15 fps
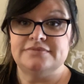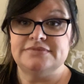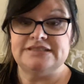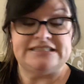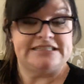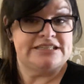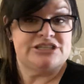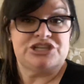
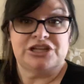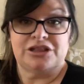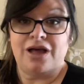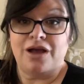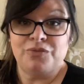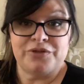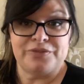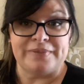stitching
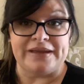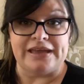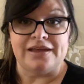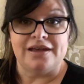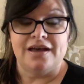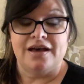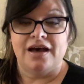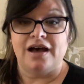along with me.
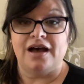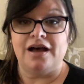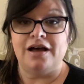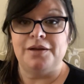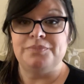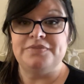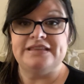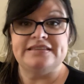
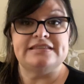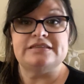This